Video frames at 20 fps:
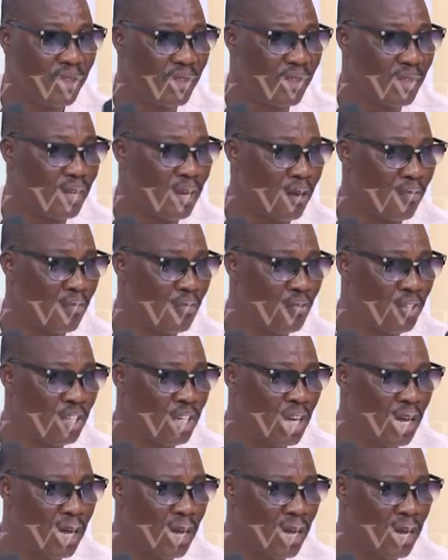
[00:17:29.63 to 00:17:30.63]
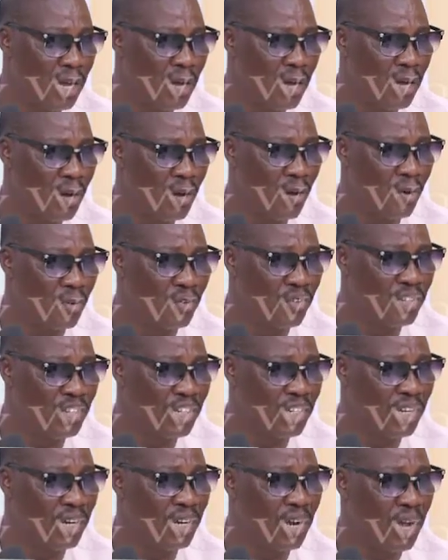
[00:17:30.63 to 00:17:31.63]
The Abuja
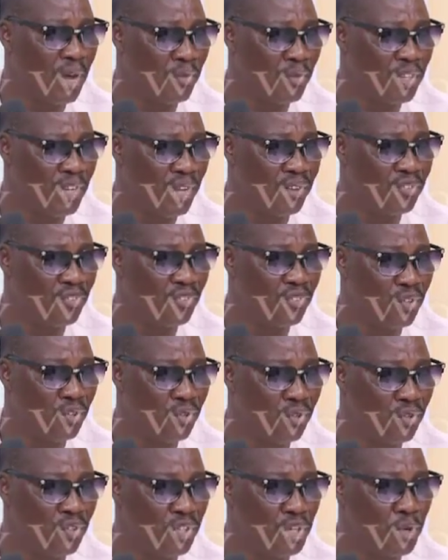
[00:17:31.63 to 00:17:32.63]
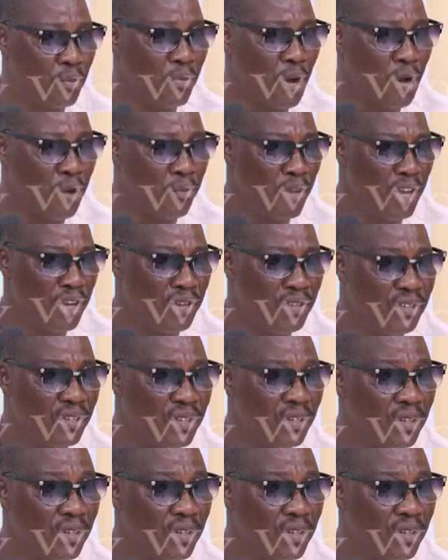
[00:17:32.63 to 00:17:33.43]
Original Inhabitants Youth Empowerment